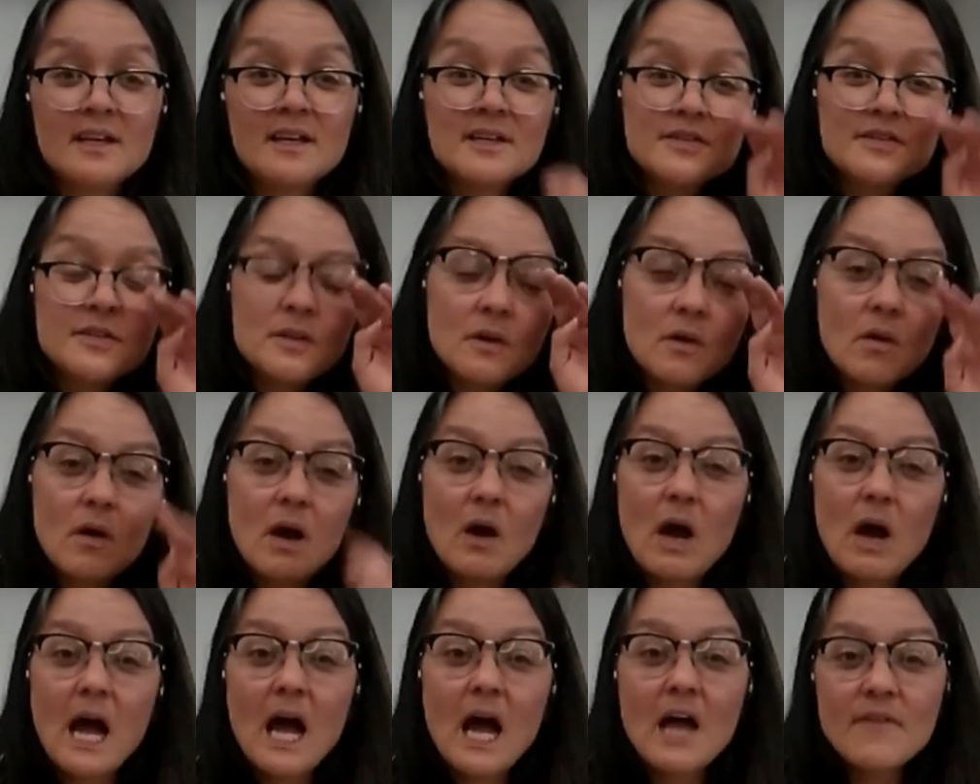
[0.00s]
So
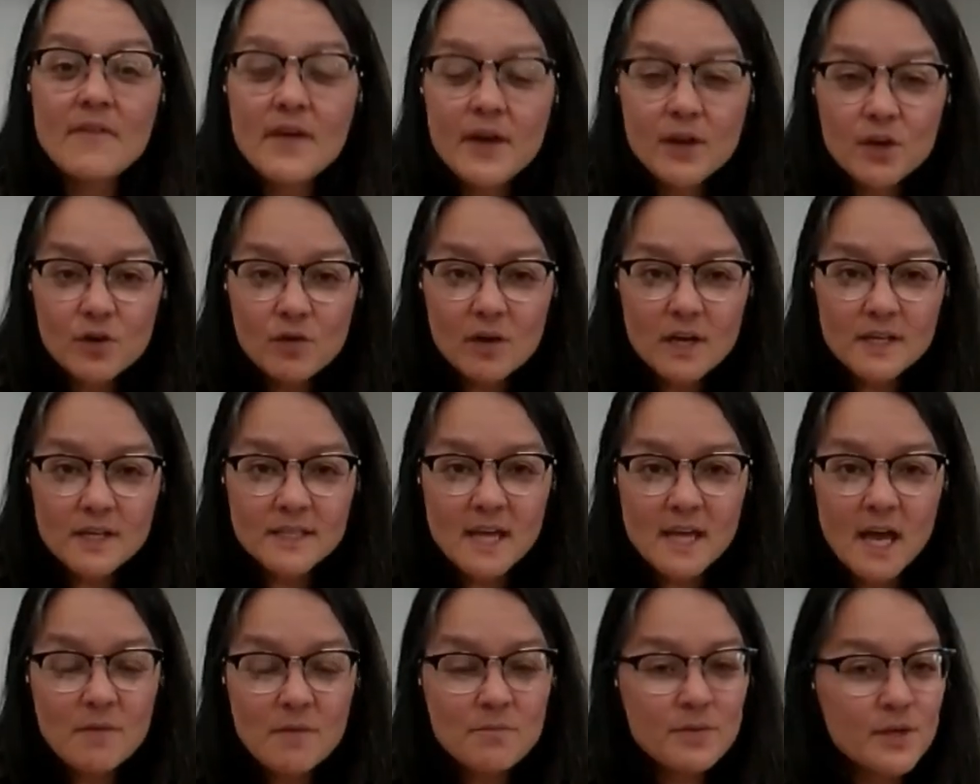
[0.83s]
I've had a great
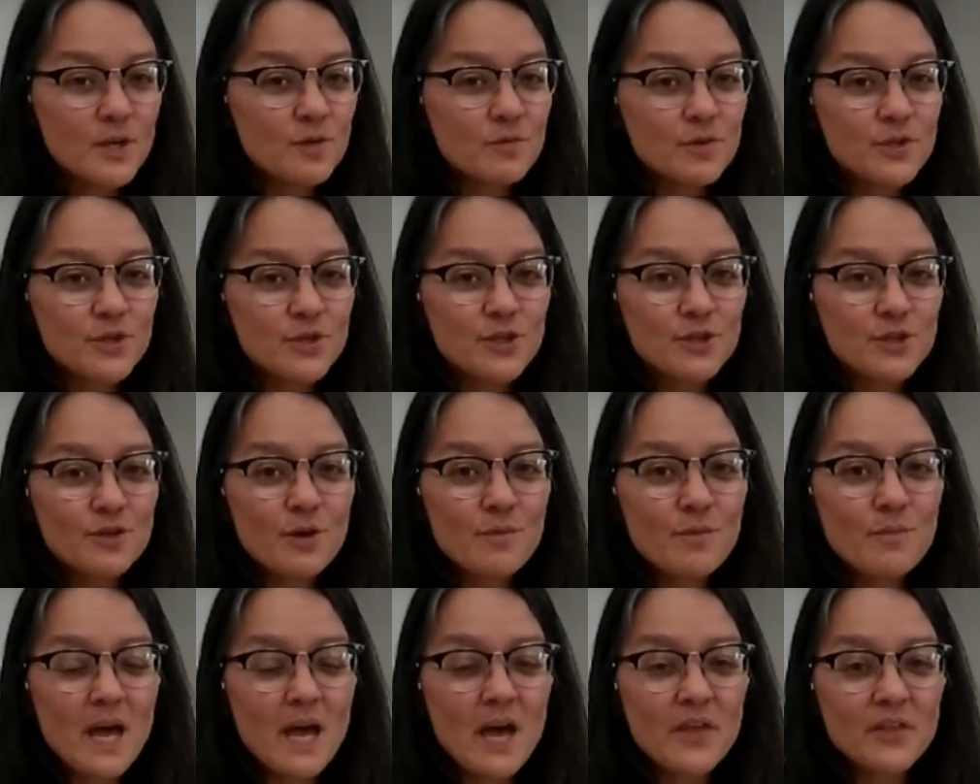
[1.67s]
time being with you
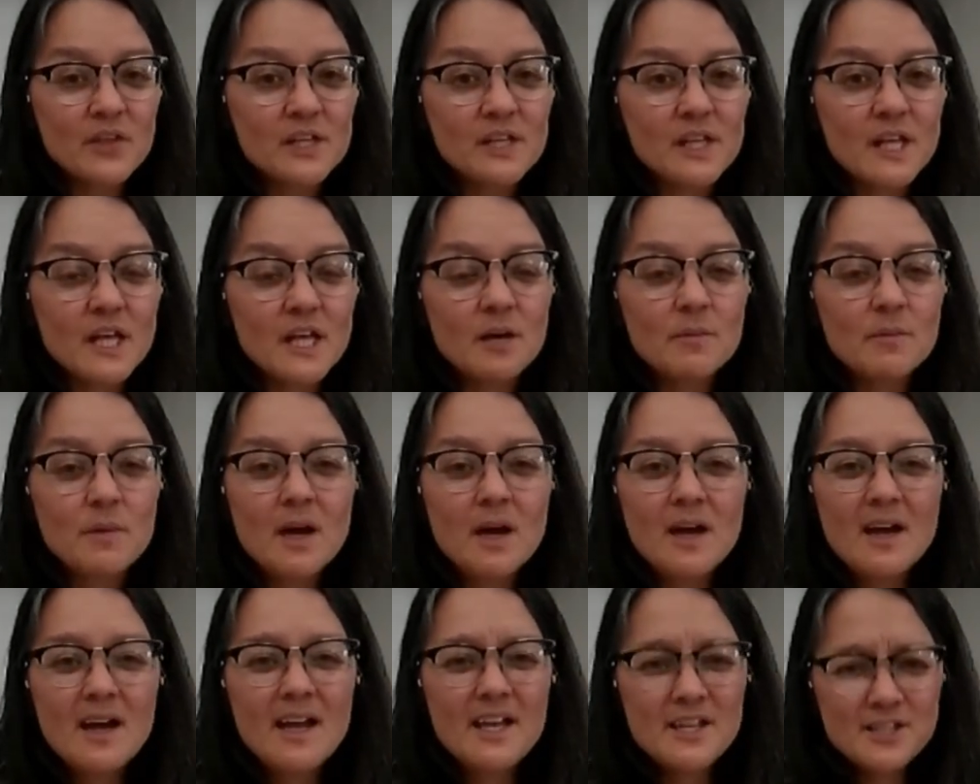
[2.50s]
at Math Club.
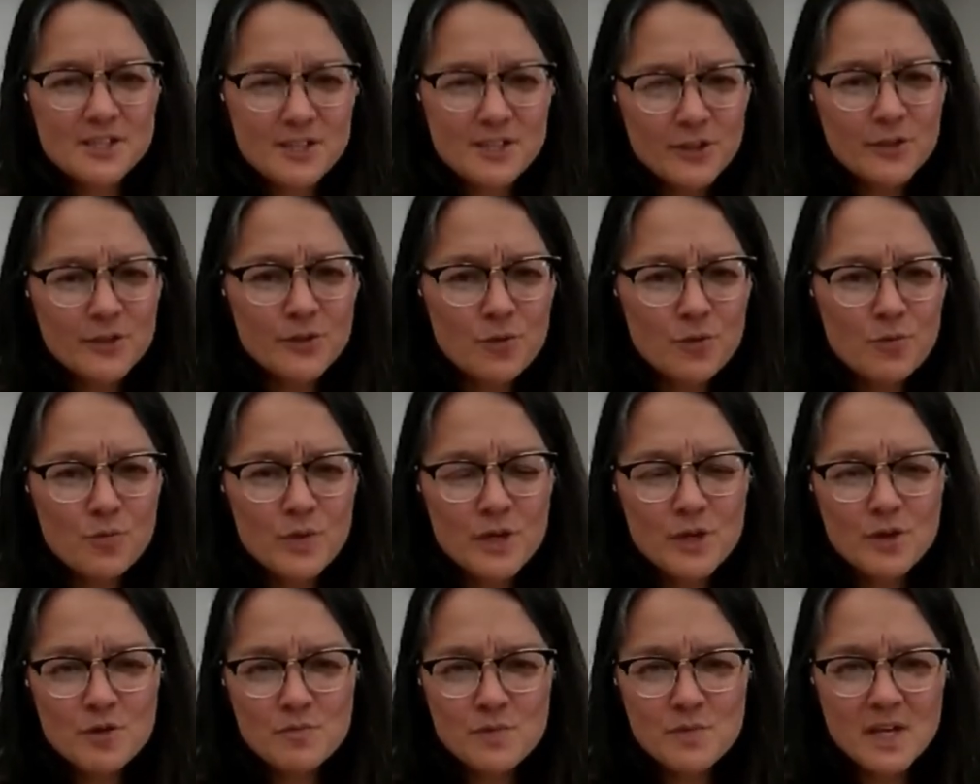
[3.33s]
It's a little
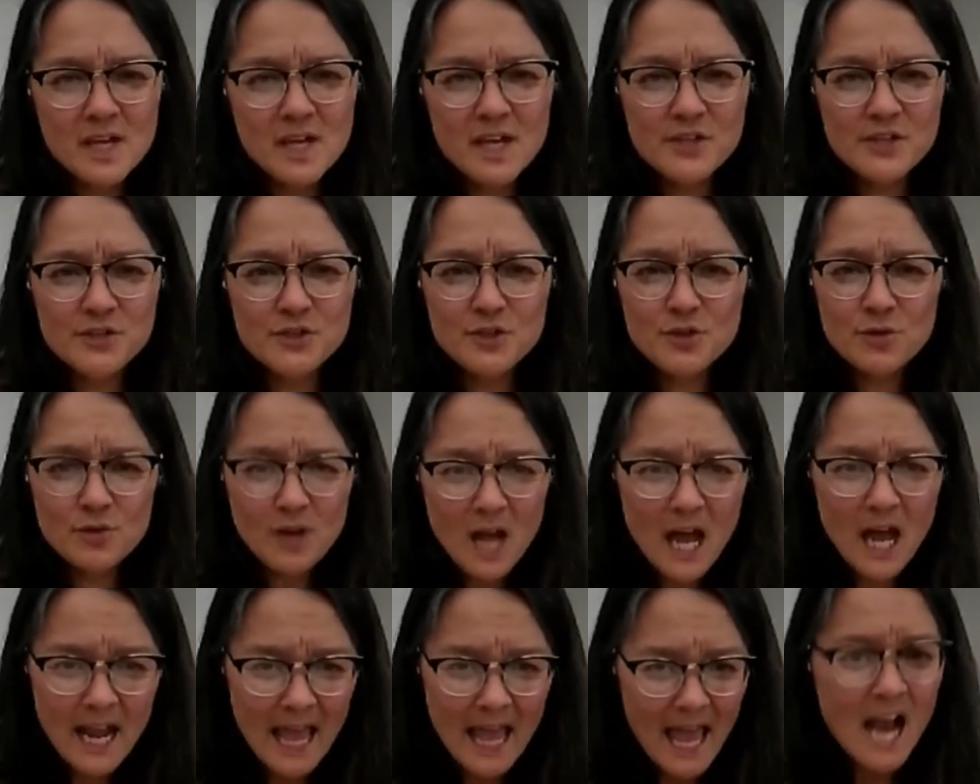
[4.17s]
weird because you're
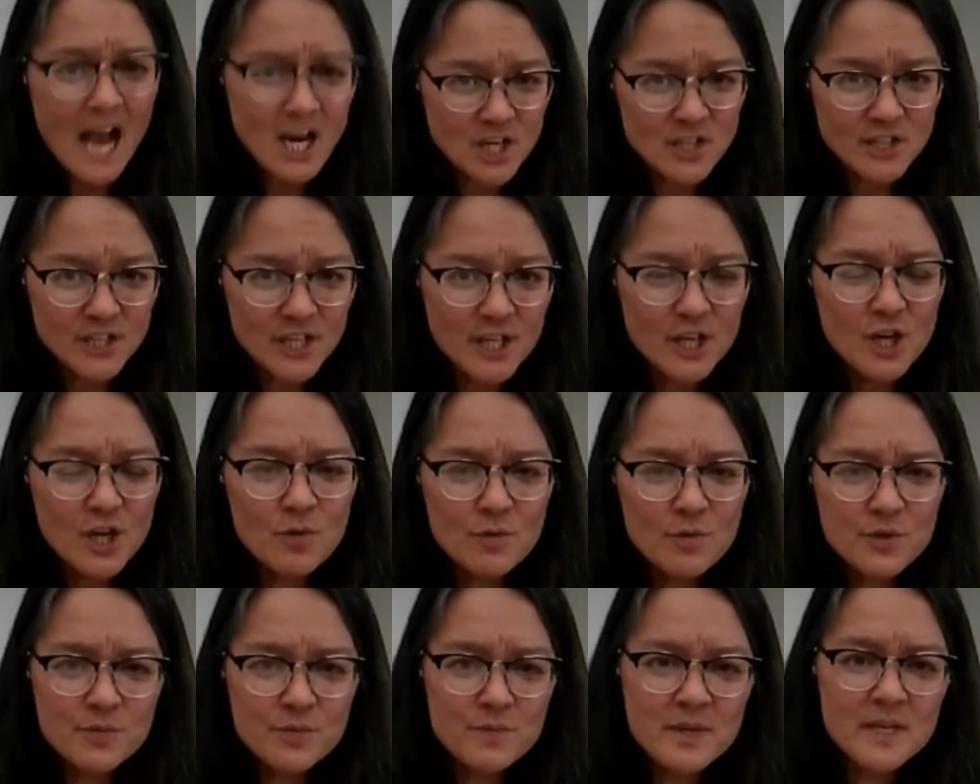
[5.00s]
not actually here
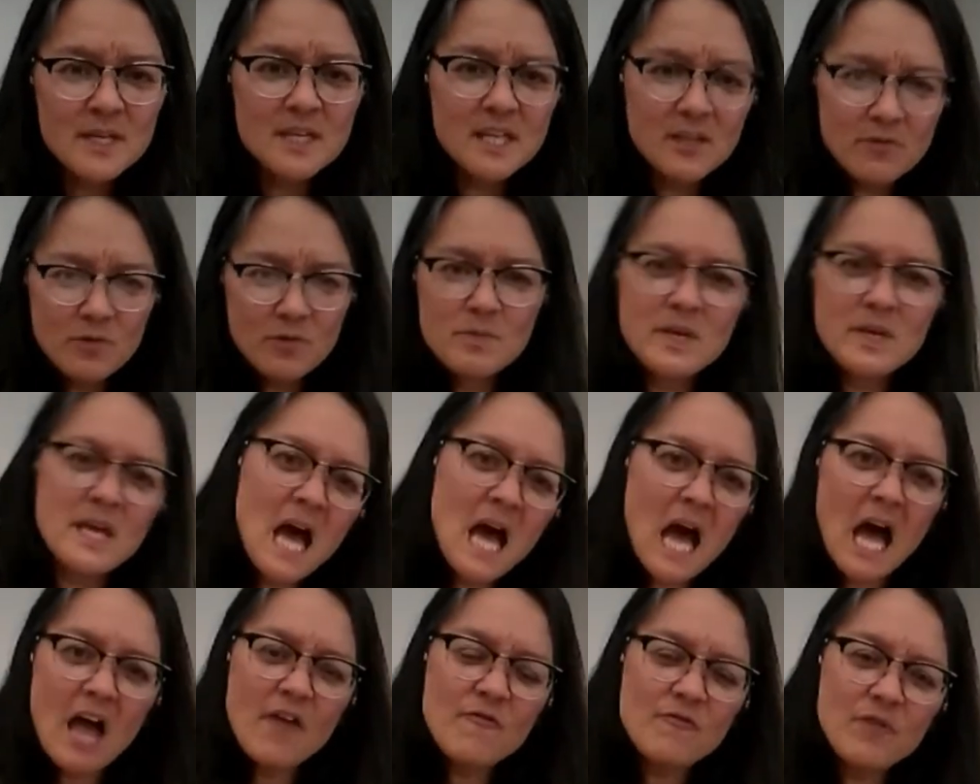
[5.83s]
with me, giving me
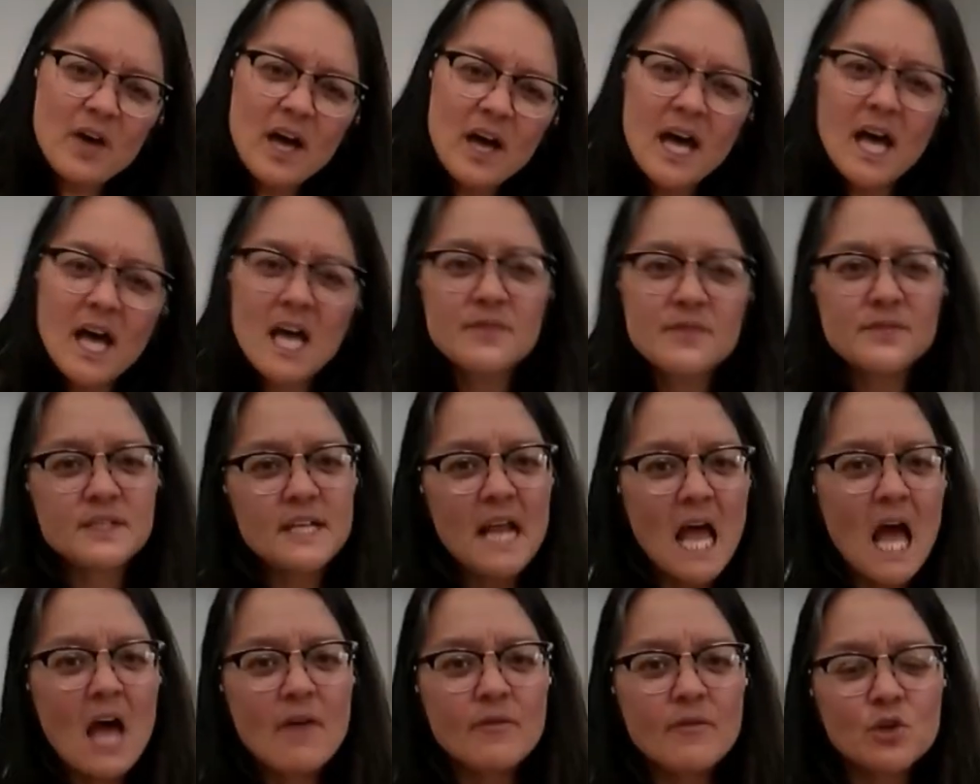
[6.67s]
high fives and
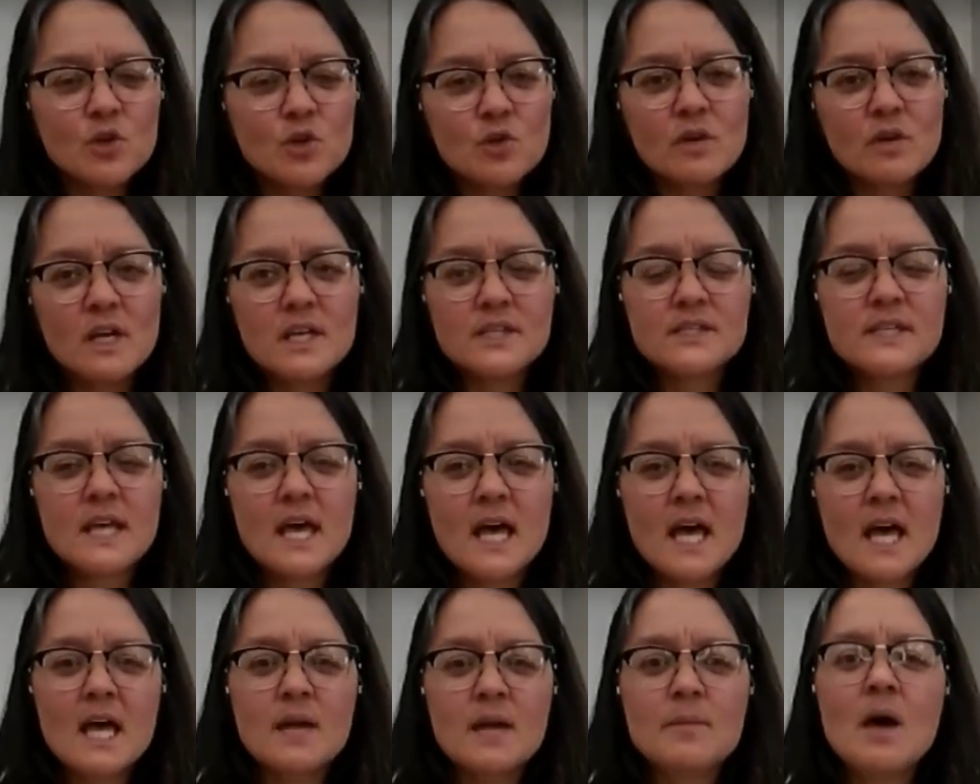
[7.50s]
having a great
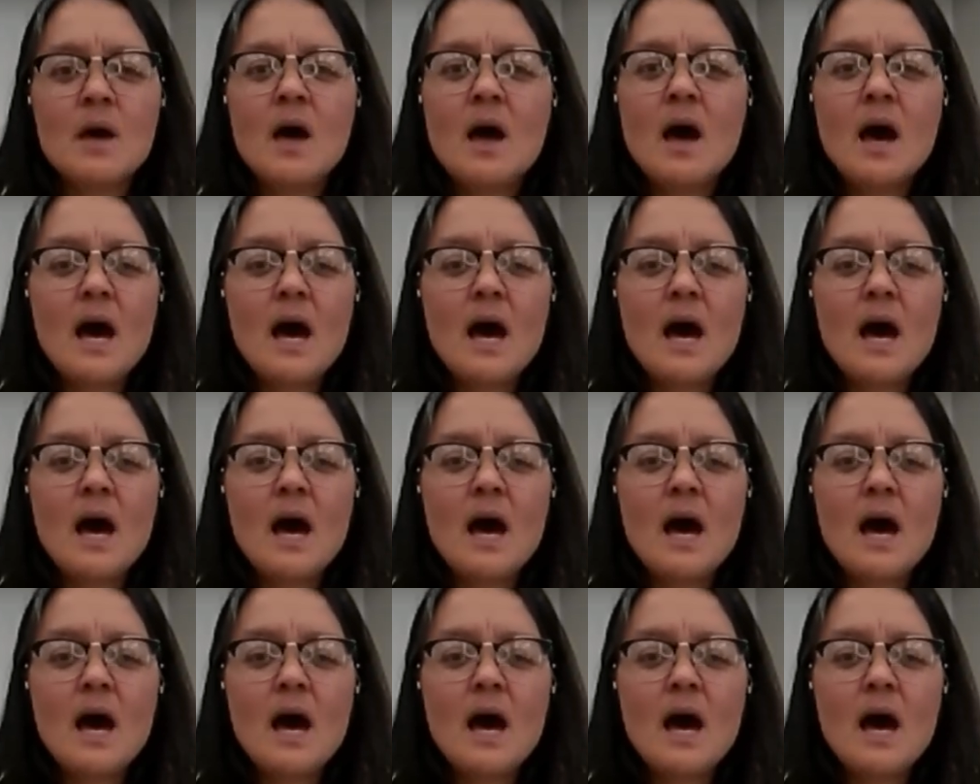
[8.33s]
time.